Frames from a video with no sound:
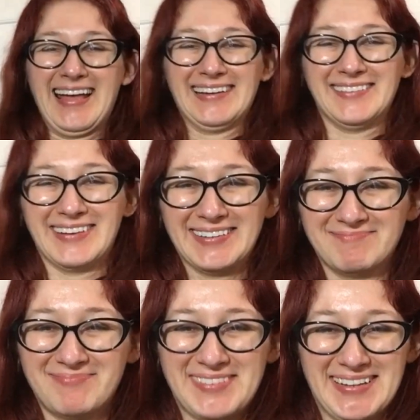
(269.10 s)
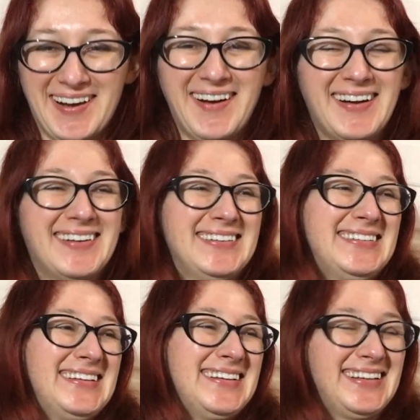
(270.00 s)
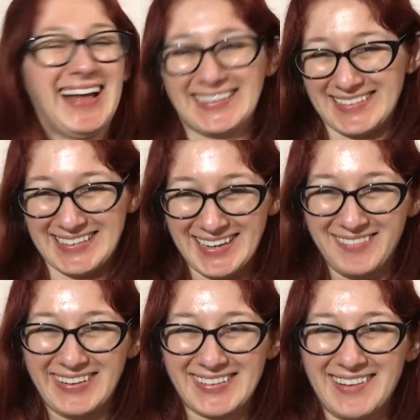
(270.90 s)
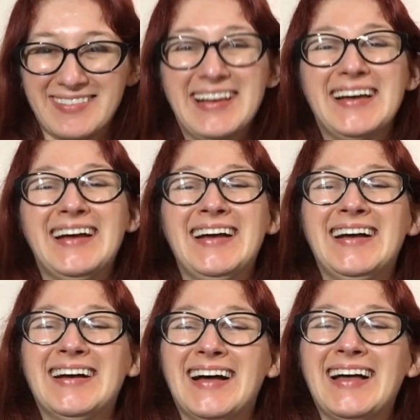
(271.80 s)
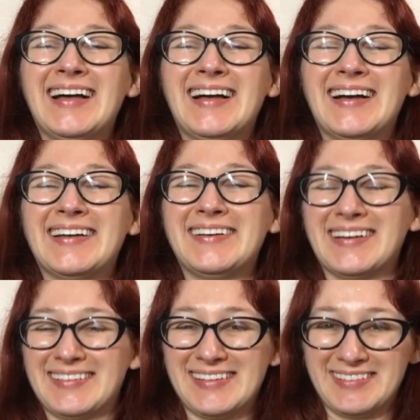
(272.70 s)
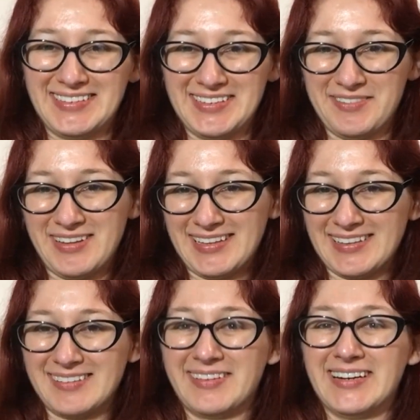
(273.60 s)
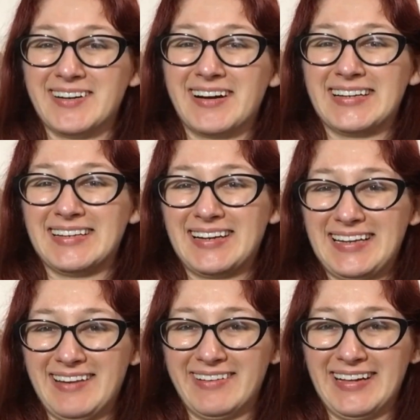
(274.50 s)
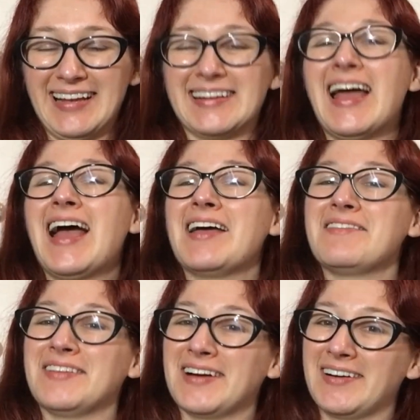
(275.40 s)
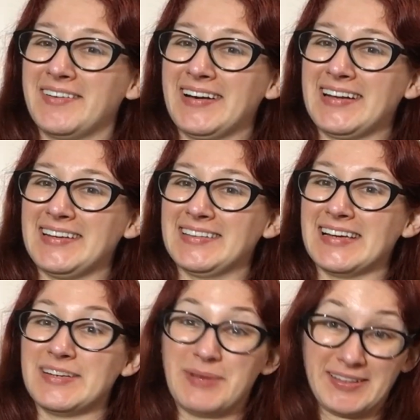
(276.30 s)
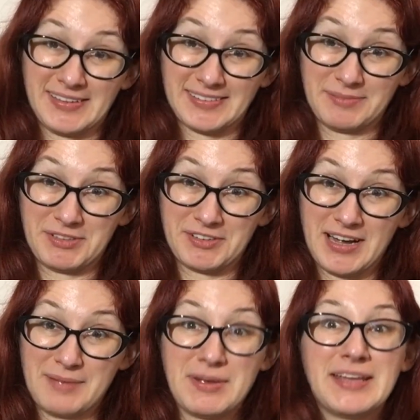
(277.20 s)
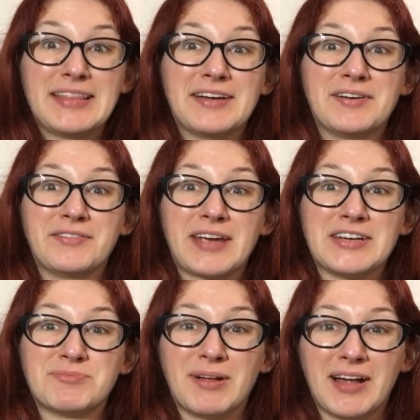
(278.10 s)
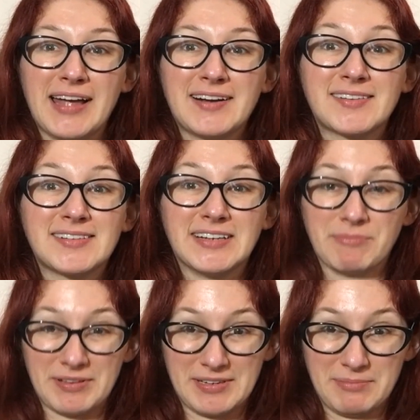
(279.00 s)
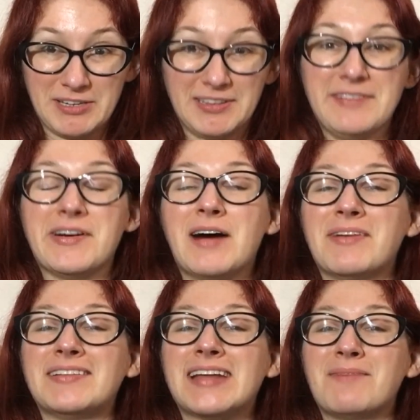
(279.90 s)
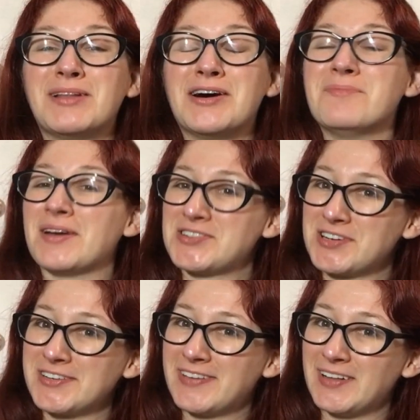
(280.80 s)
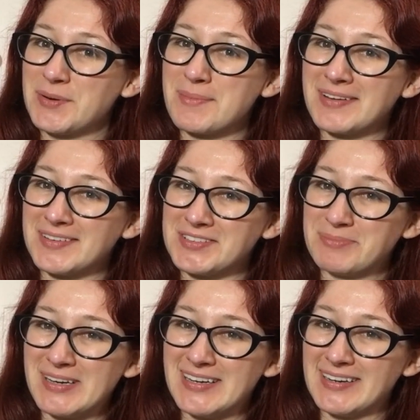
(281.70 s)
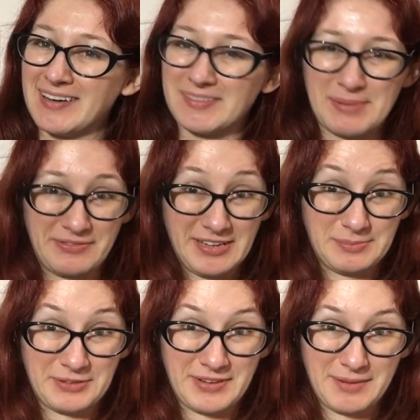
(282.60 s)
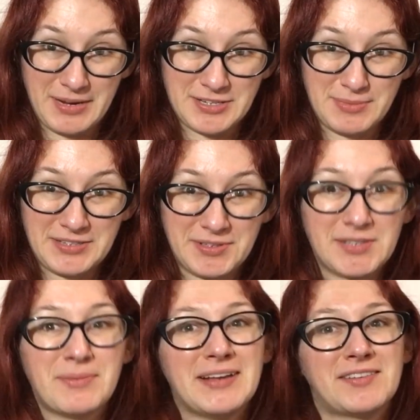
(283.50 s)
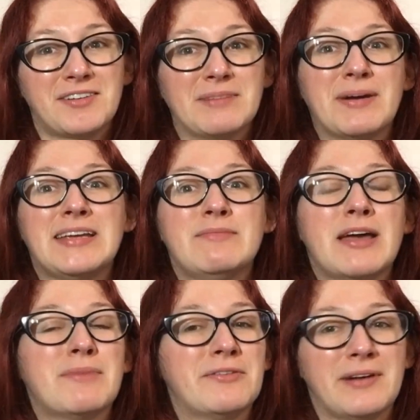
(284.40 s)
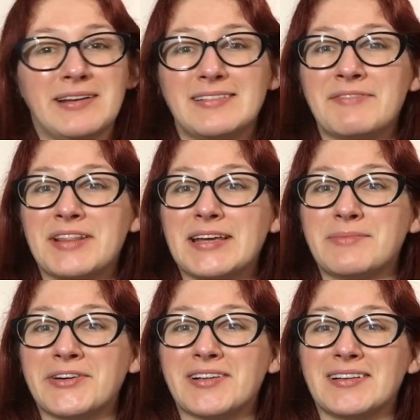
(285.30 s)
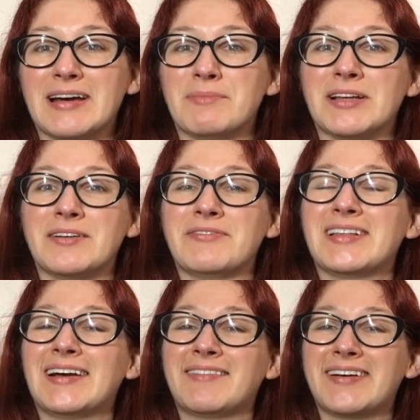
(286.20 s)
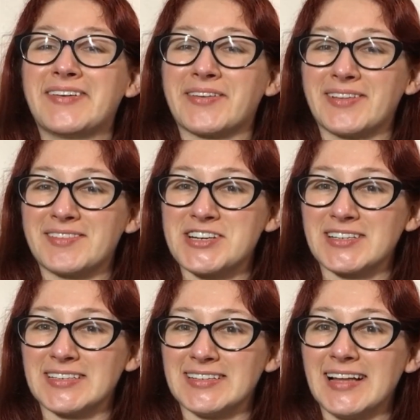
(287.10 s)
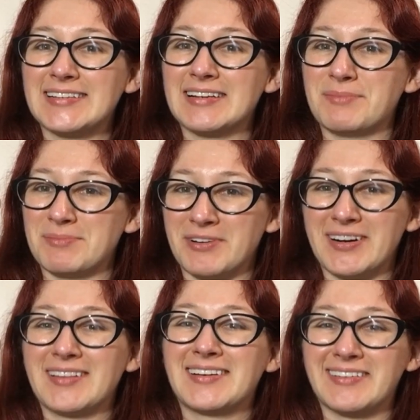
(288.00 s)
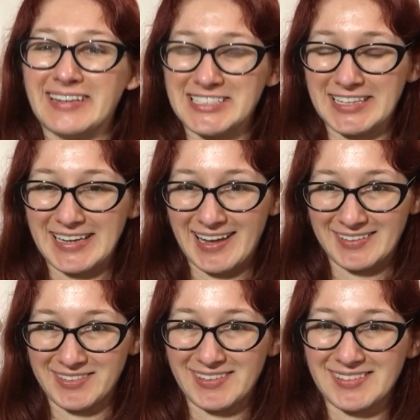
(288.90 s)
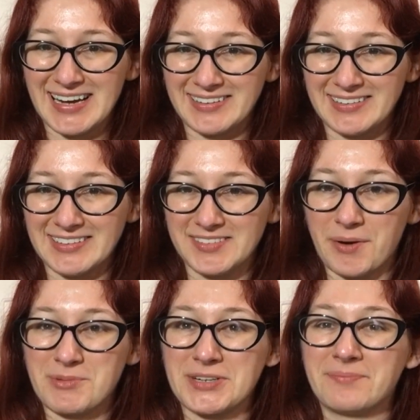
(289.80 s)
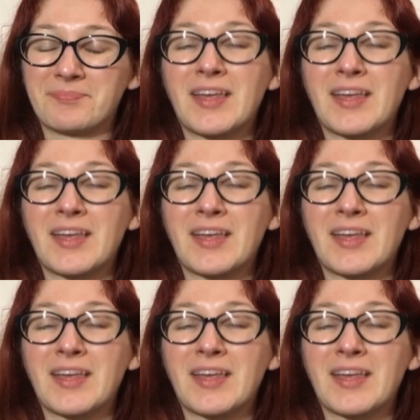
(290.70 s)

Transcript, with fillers: Anyway, so, I couldn't help myself. Ah, uh, you guys know what to do. If you like this video, go ahead and give it a like. If you're not already and you'd like to be, click subscribe, hit that notification bell icon so you never miss an upload. Leave comments down below. Make sure you're following my social media accounts, my Facebook fan page, my Twitter, my Instagram, my eBay, my Reddit, everything and more. It's all down below. And if you like what I do here on this channel and you'd like to help support it, the donation link, as always, is down in the description.